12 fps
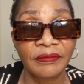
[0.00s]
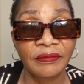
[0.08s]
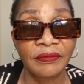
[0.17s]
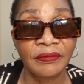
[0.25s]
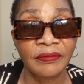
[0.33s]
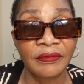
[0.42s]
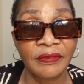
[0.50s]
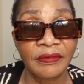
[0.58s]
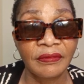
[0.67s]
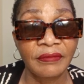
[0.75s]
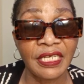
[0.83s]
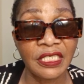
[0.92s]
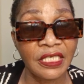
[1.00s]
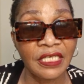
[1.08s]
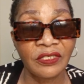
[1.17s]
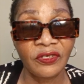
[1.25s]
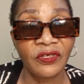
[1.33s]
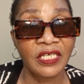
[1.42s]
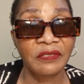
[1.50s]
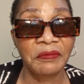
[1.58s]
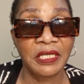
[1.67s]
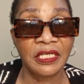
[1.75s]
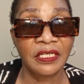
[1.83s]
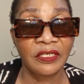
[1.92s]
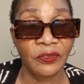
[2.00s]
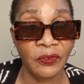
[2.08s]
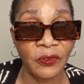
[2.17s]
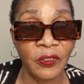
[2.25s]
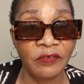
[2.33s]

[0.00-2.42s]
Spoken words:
Passy has no husband. You have a wife.